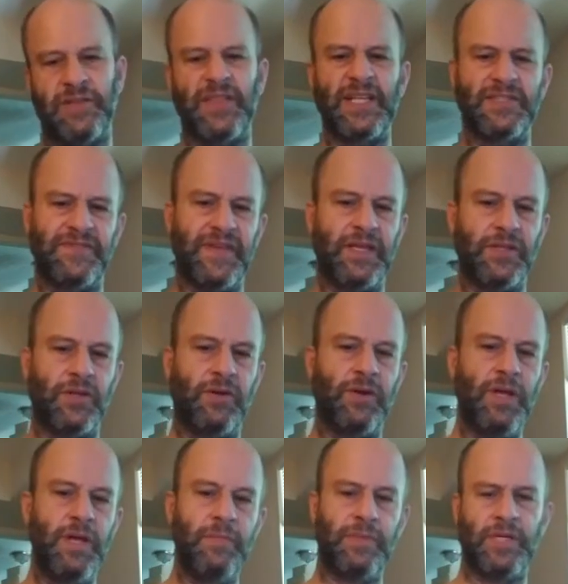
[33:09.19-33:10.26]
I think it's vegan, though,
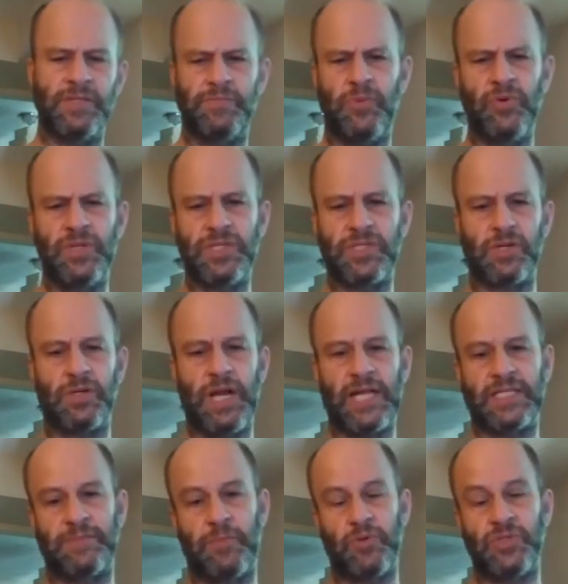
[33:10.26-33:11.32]
because Buddhists are
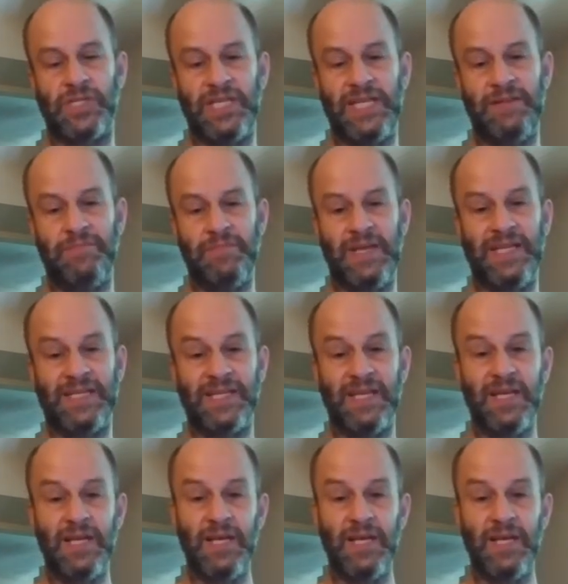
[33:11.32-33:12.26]
not supposed to eat meat,